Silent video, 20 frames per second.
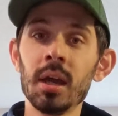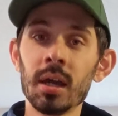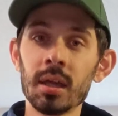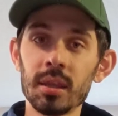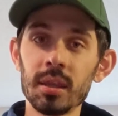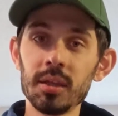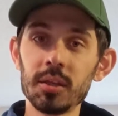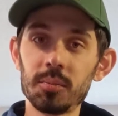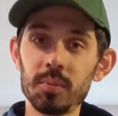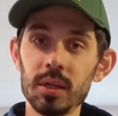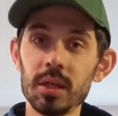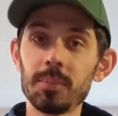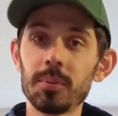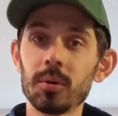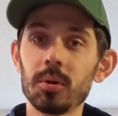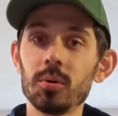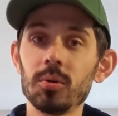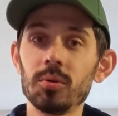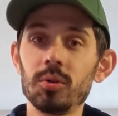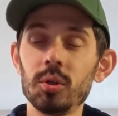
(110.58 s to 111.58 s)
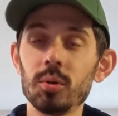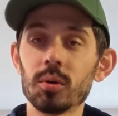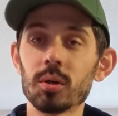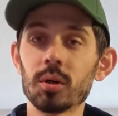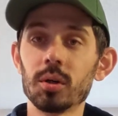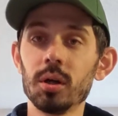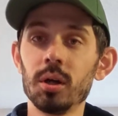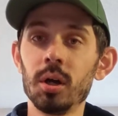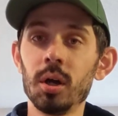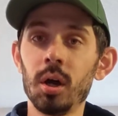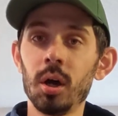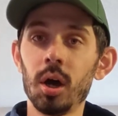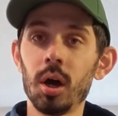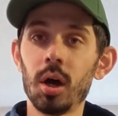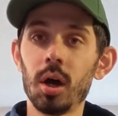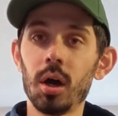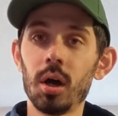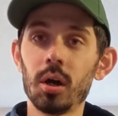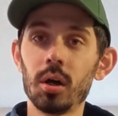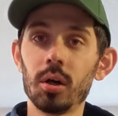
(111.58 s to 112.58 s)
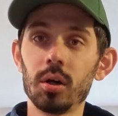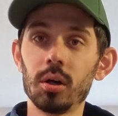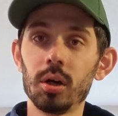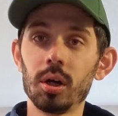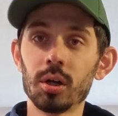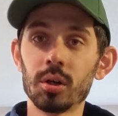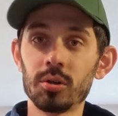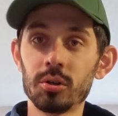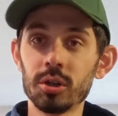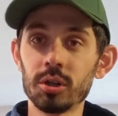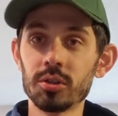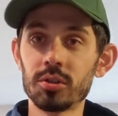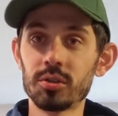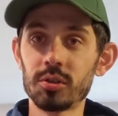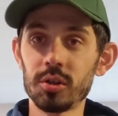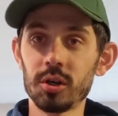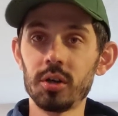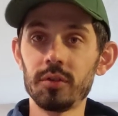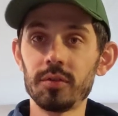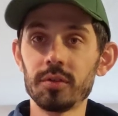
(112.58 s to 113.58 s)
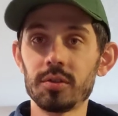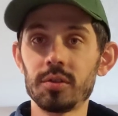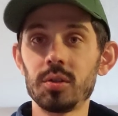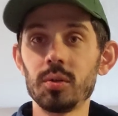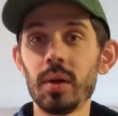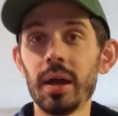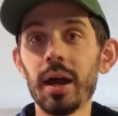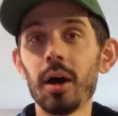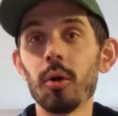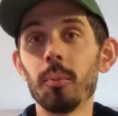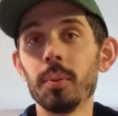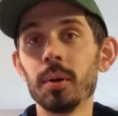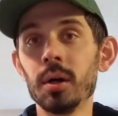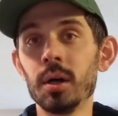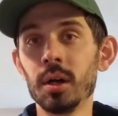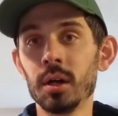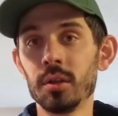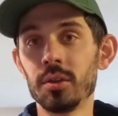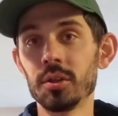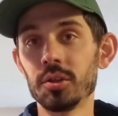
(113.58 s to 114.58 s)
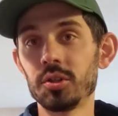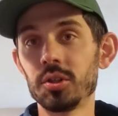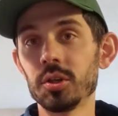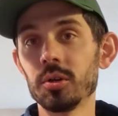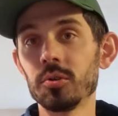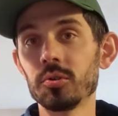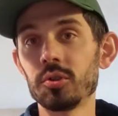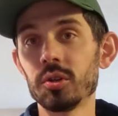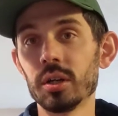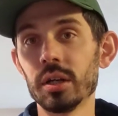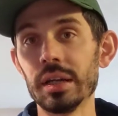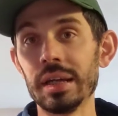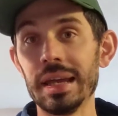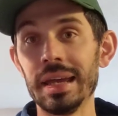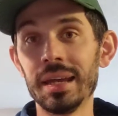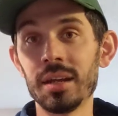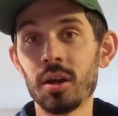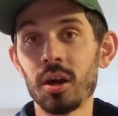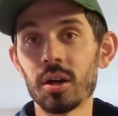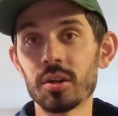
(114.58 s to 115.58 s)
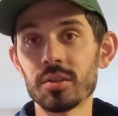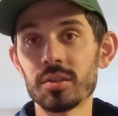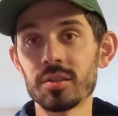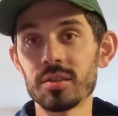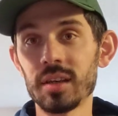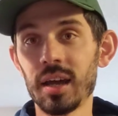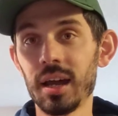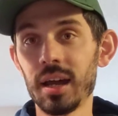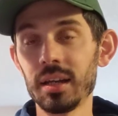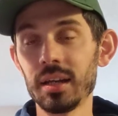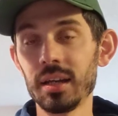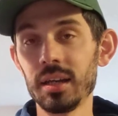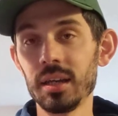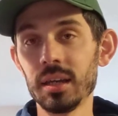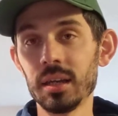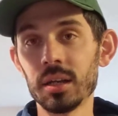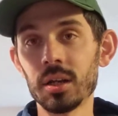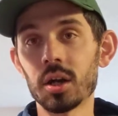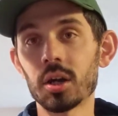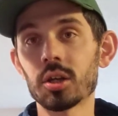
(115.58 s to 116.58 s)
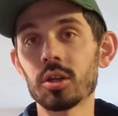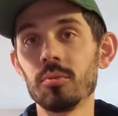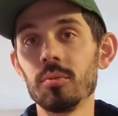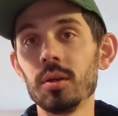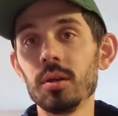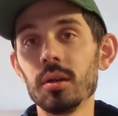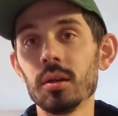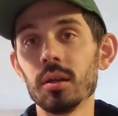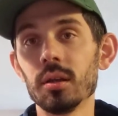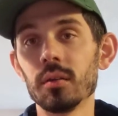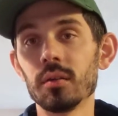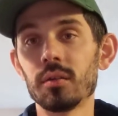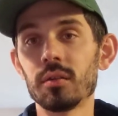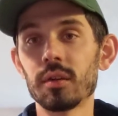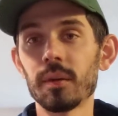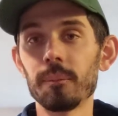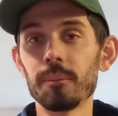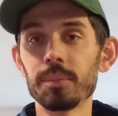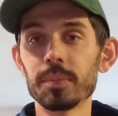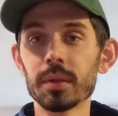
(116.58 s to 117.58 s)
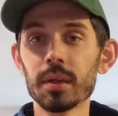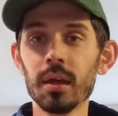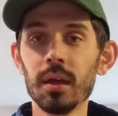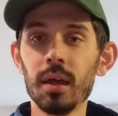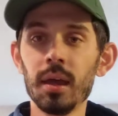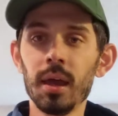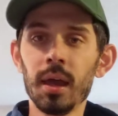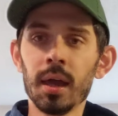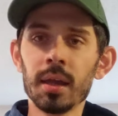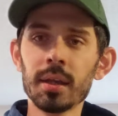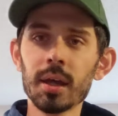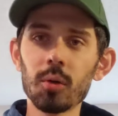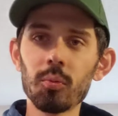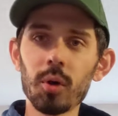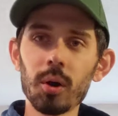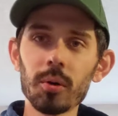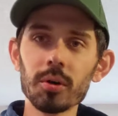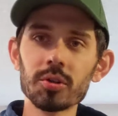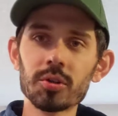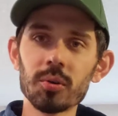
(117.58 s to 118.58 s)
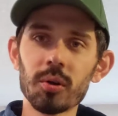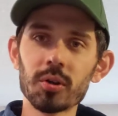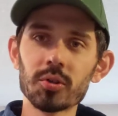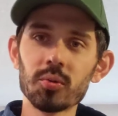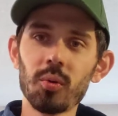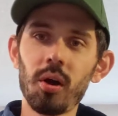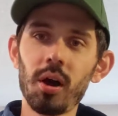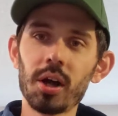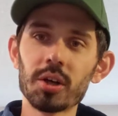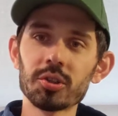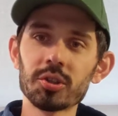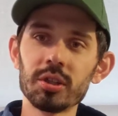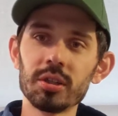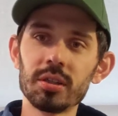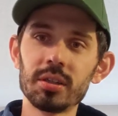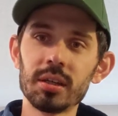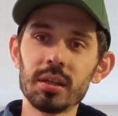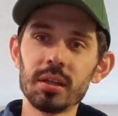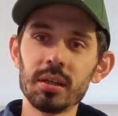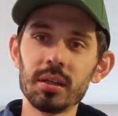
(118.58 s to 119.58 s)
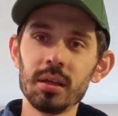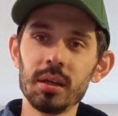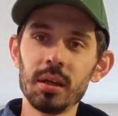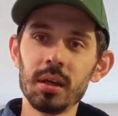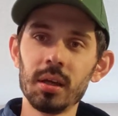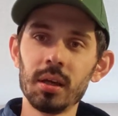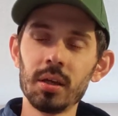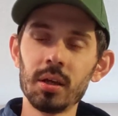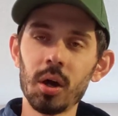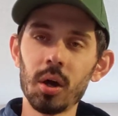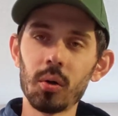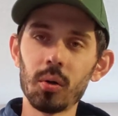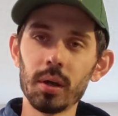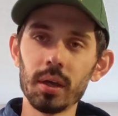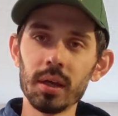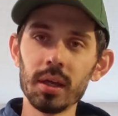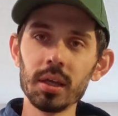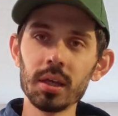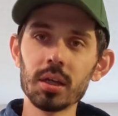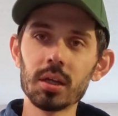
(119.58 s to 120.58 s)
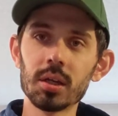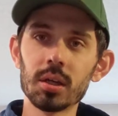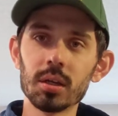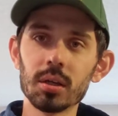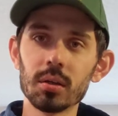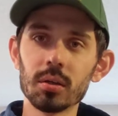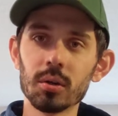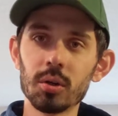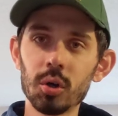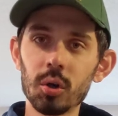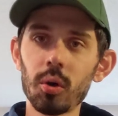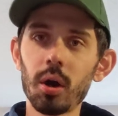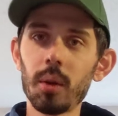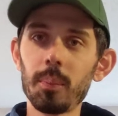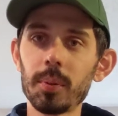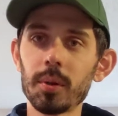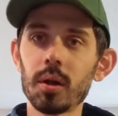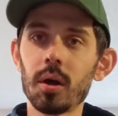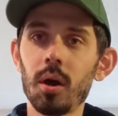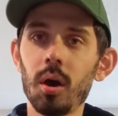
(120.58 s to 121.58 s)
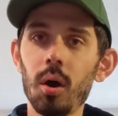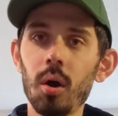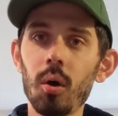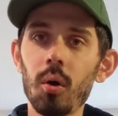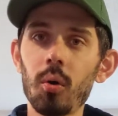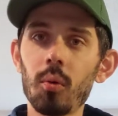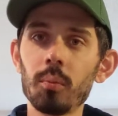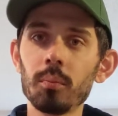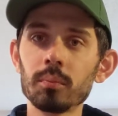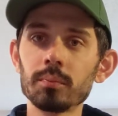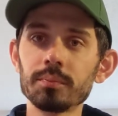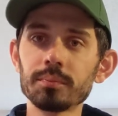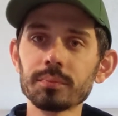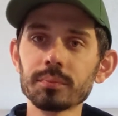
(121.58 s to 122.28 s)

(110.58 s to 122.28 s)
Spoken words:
these people who do a good service to help the children in our society and in our communities. Now, what would George Washington, he grew up in a home,